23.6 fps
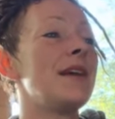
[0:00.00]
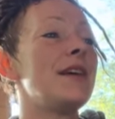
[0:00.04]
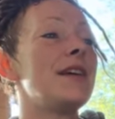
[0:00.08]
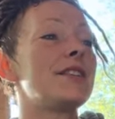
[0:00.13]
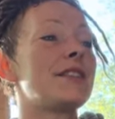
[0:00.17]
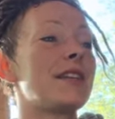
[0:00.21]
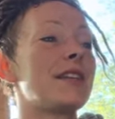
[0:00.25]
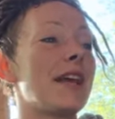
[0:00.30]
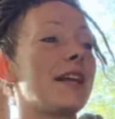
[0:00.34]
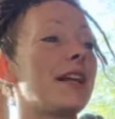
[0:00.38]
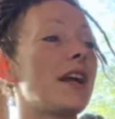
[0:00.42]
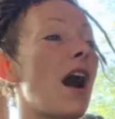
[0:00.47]

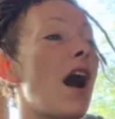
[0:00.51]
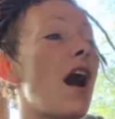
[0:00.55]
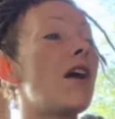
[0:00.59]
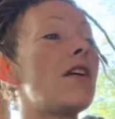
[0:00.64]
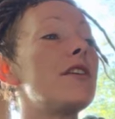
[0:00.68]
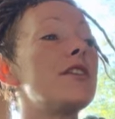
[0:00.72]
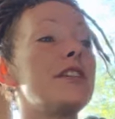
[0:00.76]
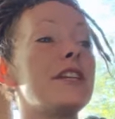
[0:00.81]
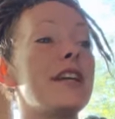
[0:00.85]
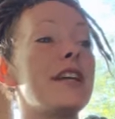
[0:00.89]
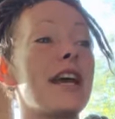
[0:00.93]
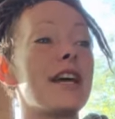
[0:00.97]

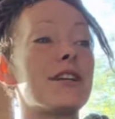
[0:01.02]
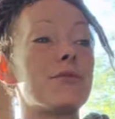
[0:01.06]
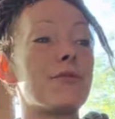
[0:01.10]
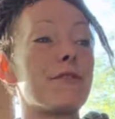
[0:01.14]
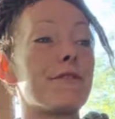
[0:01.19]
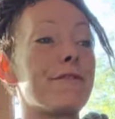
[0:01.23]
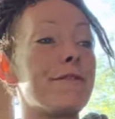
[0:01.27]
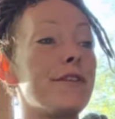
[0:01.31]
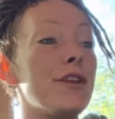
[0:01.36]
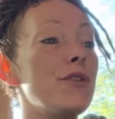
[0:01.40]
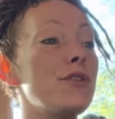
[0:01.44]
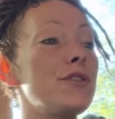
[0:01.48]
Psychology has
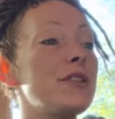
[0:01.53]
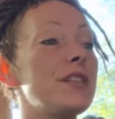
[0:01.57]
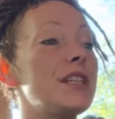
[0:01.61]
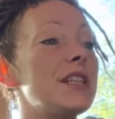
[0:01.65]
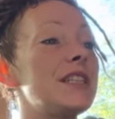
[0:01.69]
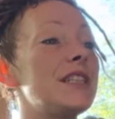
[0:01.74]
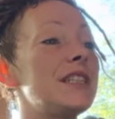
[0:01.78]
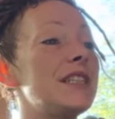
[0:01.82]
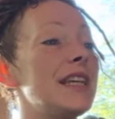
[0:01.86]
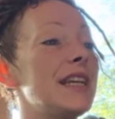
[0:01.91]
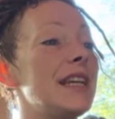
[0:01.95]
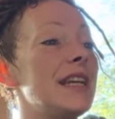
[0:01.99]
refused to
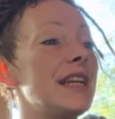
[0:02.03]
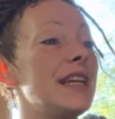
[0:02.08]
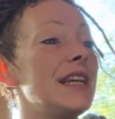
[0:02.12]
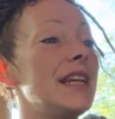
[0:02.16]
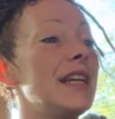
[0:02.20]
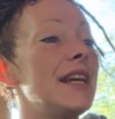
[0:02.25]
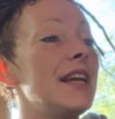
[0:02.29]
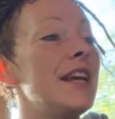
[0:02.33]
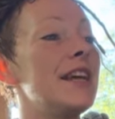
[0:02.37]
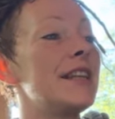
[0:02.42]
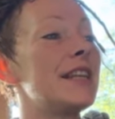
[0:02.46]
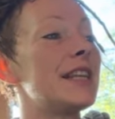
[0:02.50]

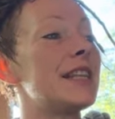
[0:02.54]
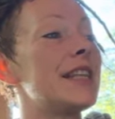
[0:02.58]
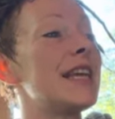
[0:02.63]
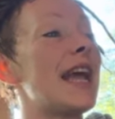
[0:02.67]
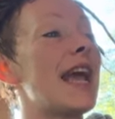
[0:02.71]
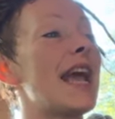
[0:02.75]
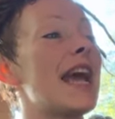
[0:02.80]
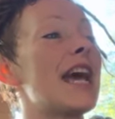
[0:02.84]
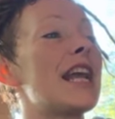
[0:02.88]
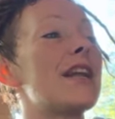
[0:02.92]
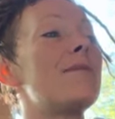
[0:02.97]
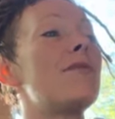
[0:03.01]
see that
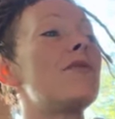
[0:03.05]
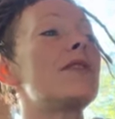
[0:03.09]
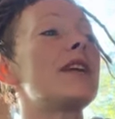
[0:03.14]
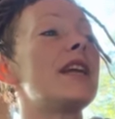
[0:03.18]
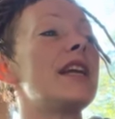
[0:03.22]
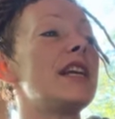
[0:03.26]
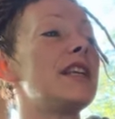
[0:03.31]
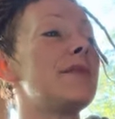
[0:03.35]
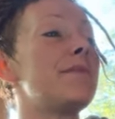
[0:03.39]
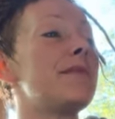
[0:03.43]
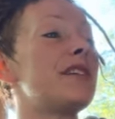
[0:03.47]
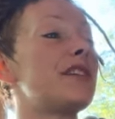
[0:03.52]
the animal
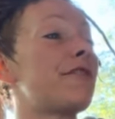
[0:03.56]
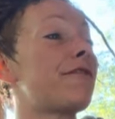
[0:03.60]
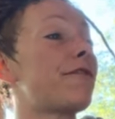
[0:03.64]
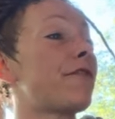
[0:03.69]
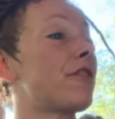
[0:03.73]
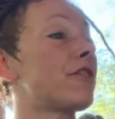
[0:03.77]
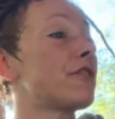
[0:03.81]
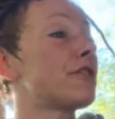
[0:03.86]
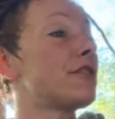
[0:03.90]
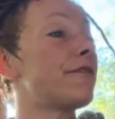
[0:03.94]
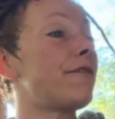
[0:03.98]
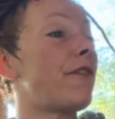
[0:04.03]
kingdom is
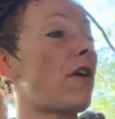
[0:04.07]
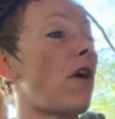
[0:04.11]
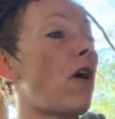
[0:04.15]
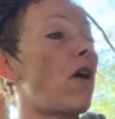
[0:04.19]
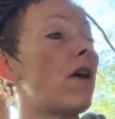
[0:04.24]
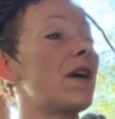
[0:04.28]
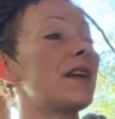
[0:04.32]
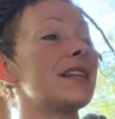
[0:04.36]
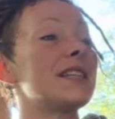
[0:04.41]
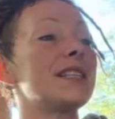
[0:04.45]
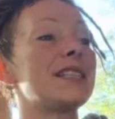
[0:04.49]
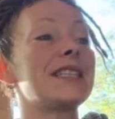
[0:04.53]
first of
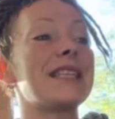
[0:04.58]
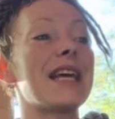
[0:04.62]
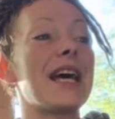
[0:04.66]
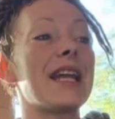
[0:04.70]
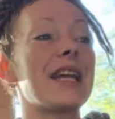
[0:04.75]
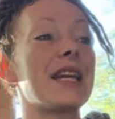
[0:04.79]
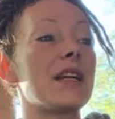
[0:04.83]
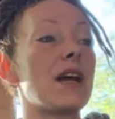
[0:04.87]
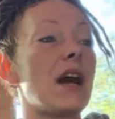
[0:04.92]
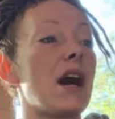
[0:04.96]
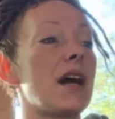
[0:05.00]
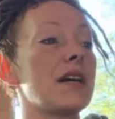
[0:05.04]
all an
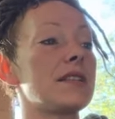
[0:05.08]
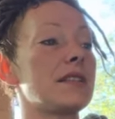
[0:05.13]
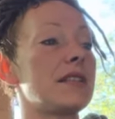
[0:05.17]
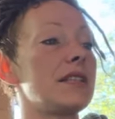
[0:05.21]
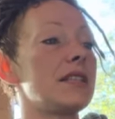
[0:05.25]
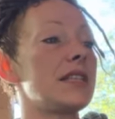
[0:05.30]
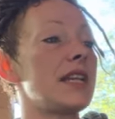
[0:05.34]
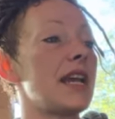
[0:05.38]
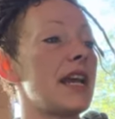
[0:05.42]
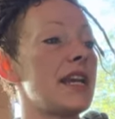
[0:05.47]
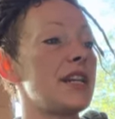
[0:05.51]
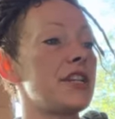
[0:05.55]
aesthetic
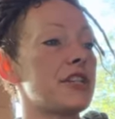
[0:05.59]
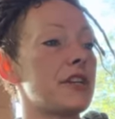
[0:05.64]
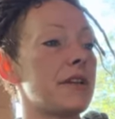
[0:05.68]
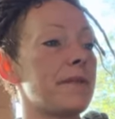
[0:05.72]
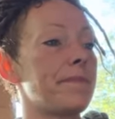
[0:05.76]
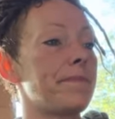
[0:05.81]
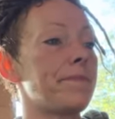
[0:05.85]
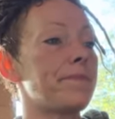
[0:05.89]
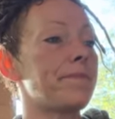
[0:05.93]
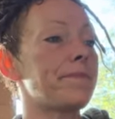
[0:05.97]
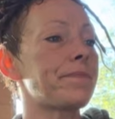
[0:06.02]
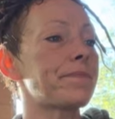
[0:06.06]

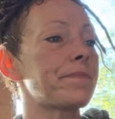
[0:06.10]
ostentation